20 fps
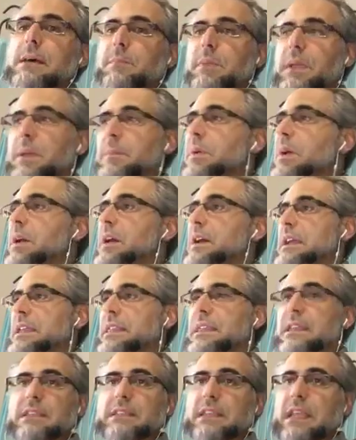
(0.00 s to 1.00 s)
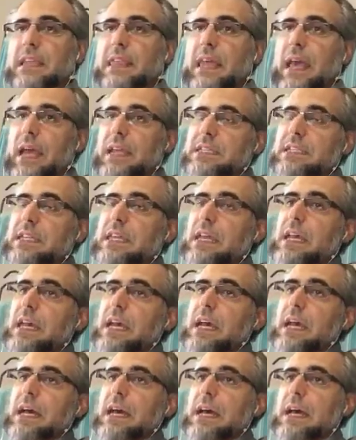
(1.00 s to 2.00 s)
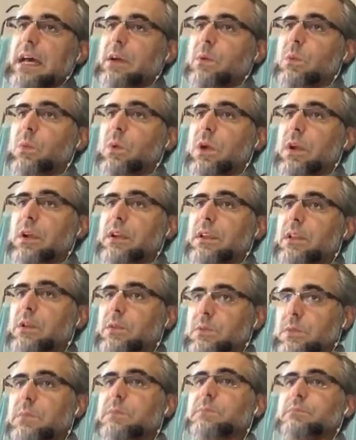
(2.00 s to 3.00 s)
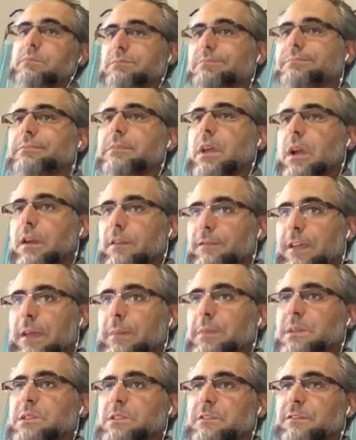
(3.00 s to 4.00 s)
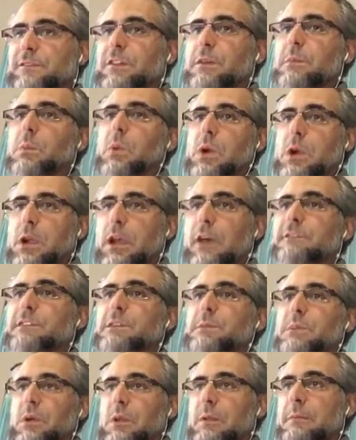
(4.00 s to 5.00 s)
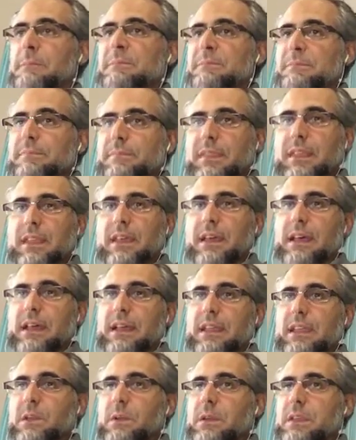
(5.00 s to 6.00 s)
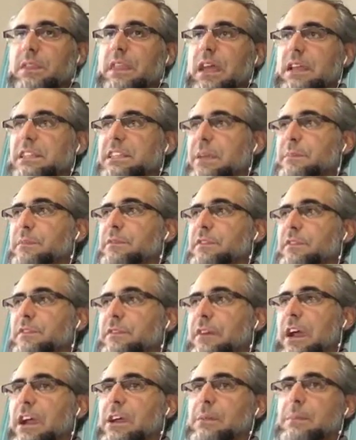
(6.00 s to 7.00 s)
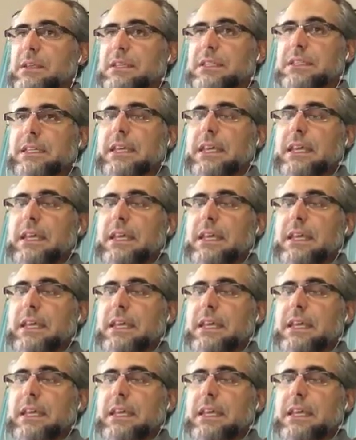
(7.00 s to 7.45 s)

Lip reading: ping pong, and things like that, where our families just feel more comfortable, in that type of environment,